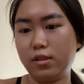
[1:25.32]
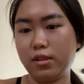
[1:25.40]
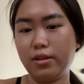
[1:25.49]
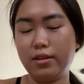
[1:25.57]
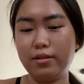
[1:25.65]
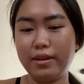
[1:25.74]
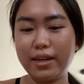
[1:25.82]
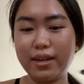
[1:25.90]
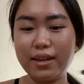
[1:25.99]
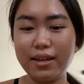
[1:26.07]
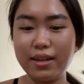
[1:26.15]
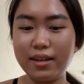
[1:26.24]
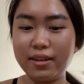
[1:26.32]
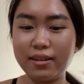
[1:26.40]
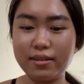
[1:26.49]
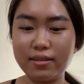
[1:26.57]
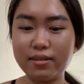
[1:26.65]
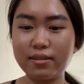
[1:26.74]
Oh, I got
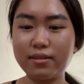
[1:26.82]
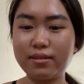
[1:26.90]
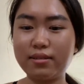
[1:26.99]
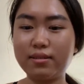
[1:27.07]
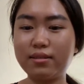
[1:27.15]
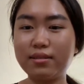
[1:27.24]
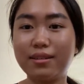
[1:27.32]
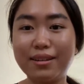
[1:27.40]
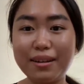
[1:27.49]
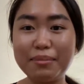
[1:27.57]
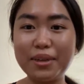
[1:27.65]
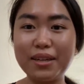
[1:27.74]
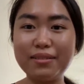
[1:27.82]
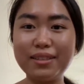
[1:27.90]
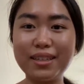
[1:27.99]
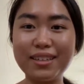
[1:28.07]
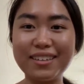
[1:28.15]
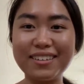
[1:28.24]
in. I'm not
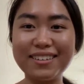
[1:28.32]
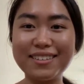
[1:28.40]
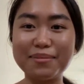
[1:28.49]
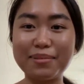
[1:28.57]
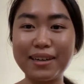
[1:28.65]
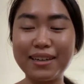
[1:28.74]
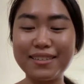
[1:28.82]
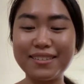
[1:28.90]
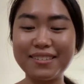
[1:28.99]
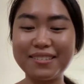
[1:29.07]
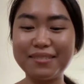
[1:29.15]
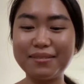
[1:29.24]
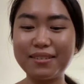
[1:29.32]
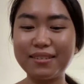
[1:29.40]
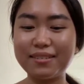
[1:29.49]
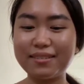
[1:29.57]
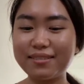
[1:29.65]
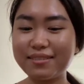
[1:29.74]
really surprised though,
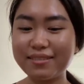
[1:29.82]
so.